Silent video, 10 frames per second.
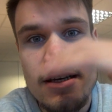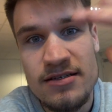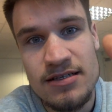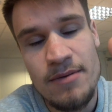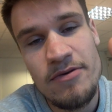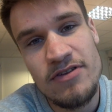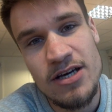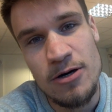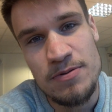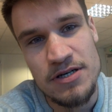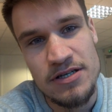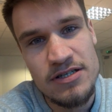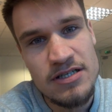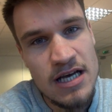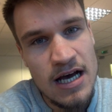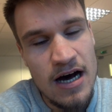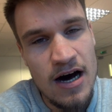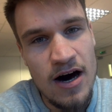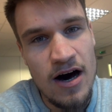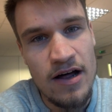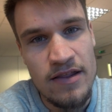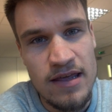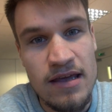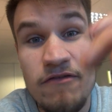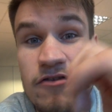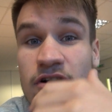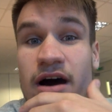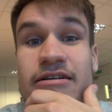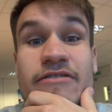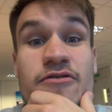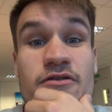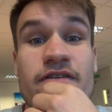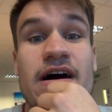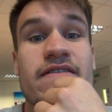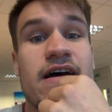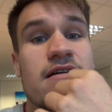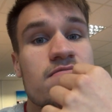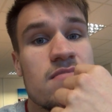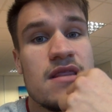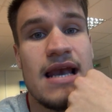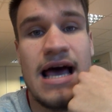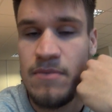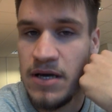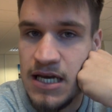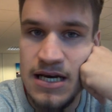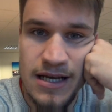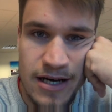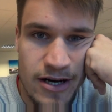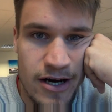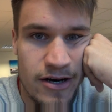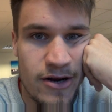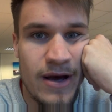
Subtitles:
Some of the options are the Ferrari 458, the Lamborghini Gallardo